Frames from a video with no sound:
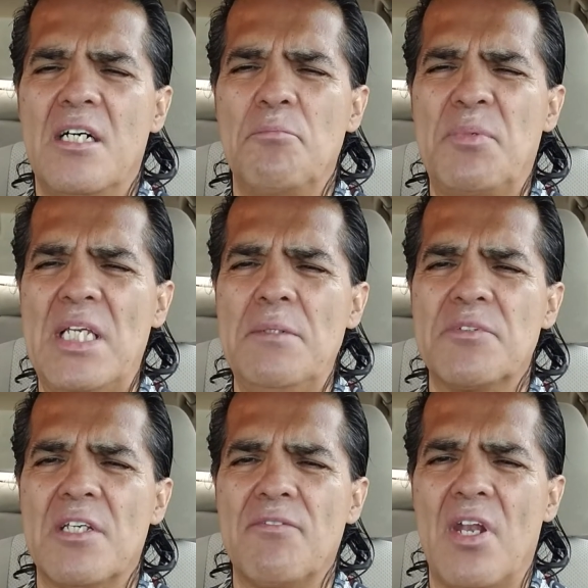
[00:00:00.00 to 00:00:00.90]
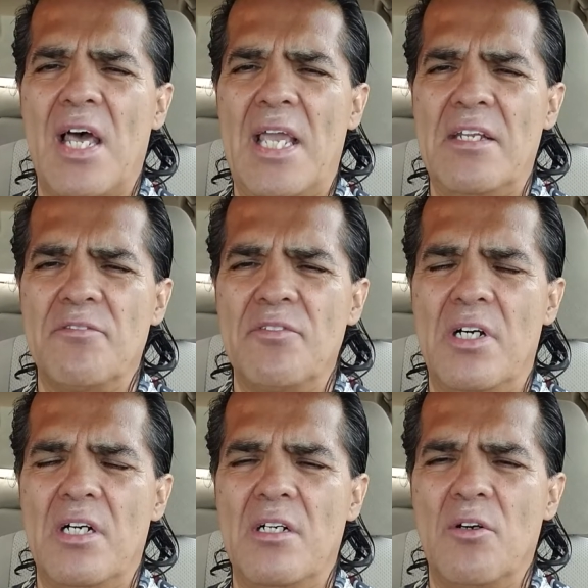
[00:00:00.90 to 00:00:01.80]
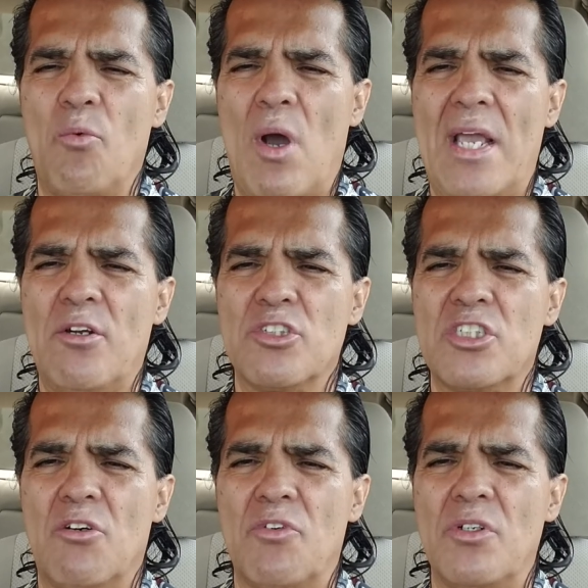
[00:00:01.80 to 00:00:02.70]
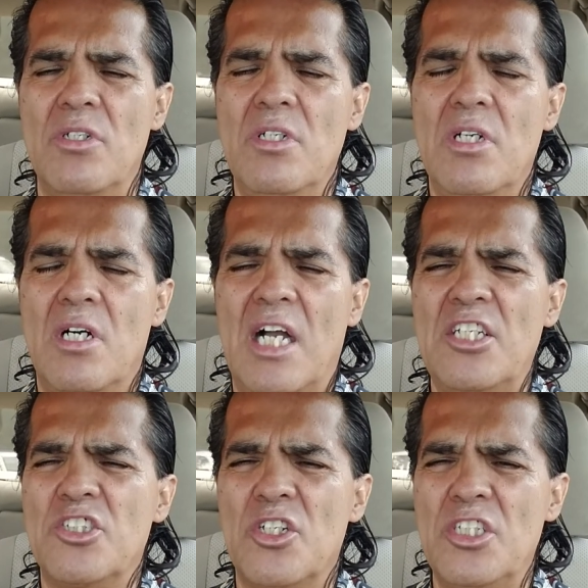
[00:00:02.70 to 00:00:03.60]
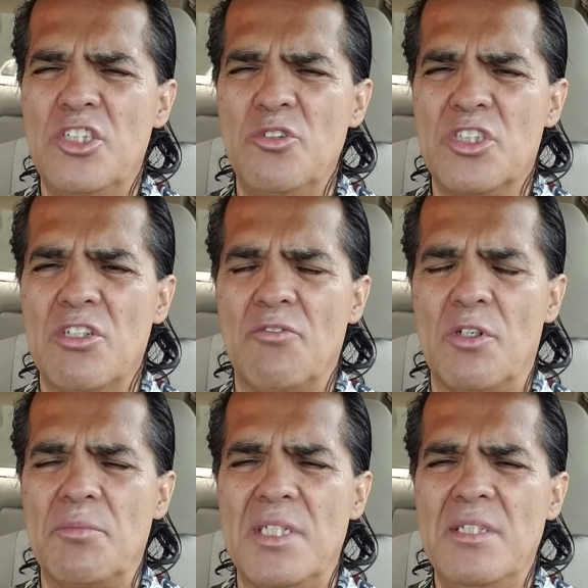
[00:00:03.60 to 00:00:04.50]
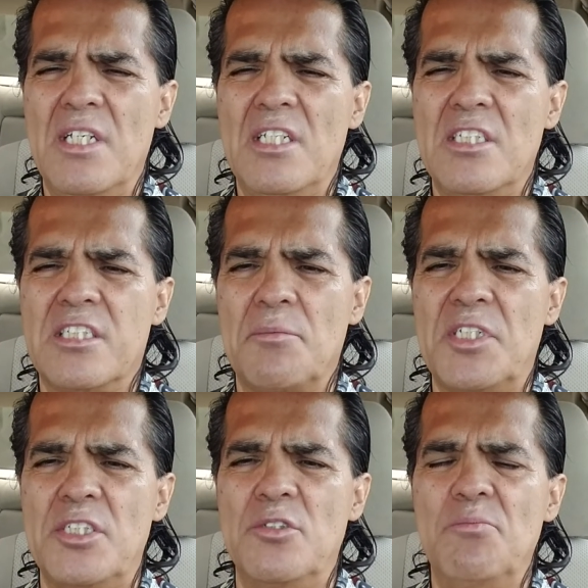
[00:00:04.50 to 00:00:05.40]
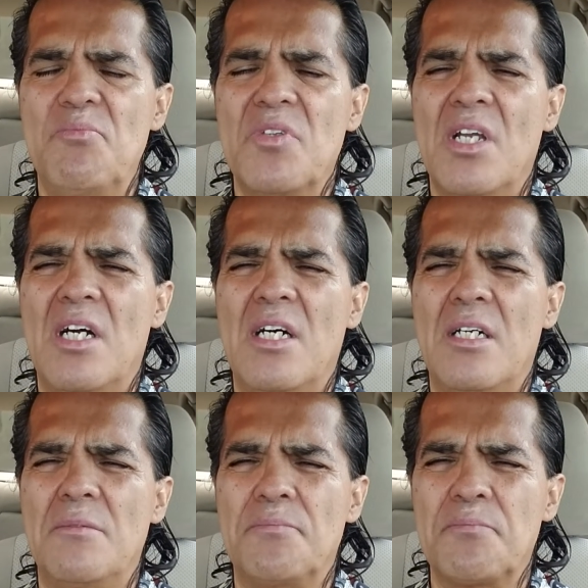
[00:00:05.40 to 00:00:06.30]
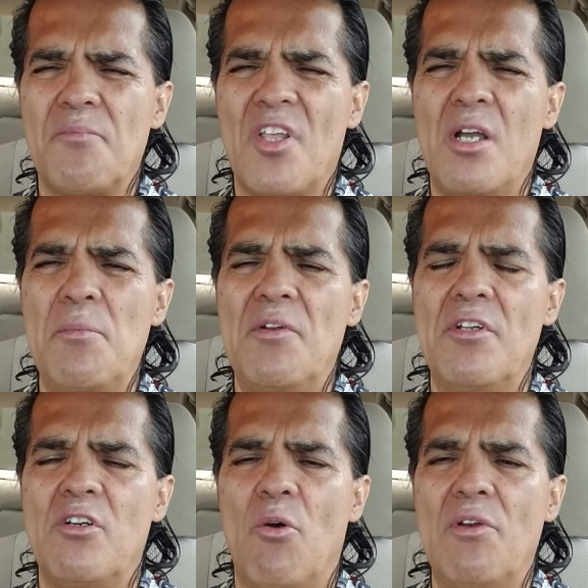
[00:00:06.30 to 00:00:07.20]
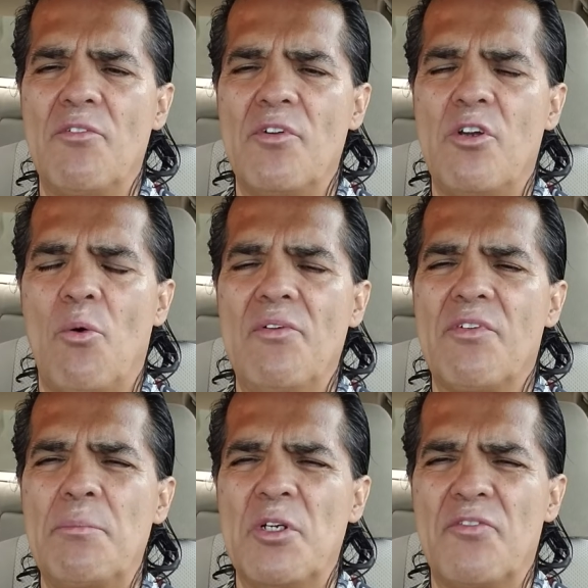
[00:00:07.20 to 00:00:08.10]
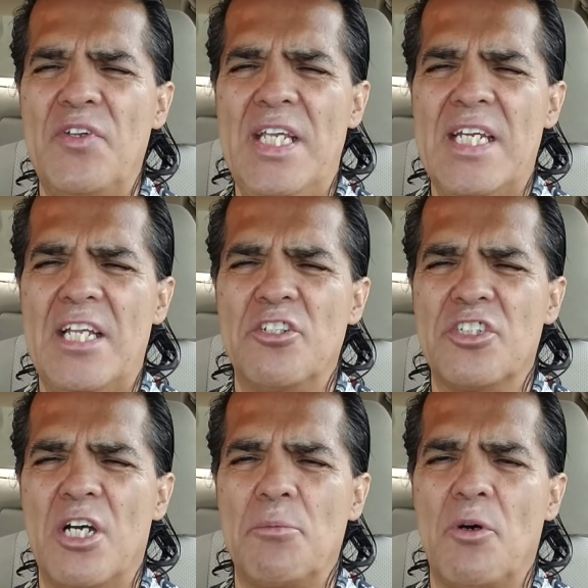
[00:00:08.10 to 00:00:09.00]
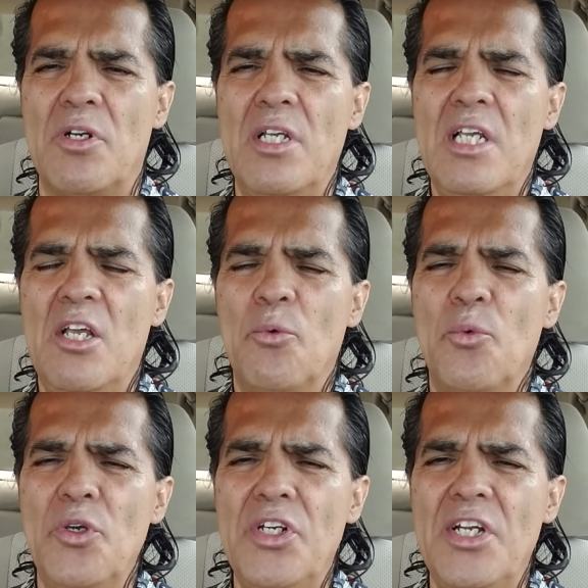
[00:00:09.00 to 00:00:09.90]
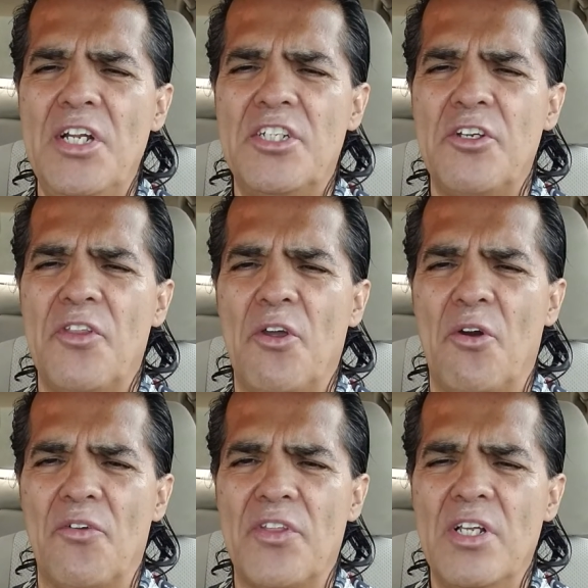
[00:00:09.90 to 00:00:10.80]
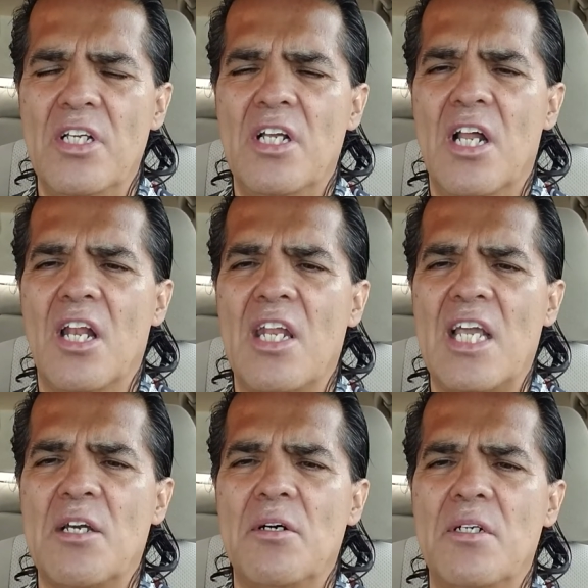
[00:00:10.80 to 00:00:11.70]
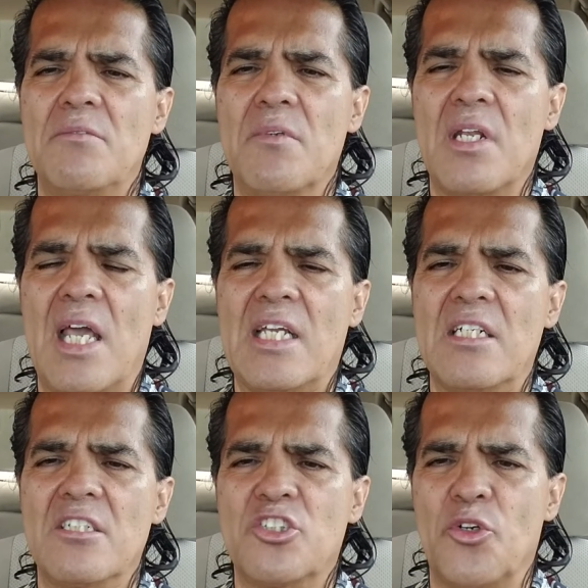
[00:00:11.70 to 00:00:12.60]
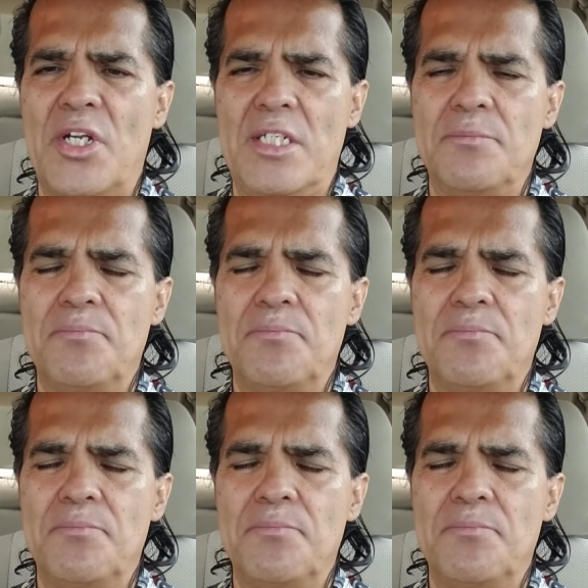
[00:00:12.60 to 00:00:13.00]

beams of light, white or silver. I usually do silver, but it's up to you. Going from your feet and your tailbone, rooting into the earth like a tree,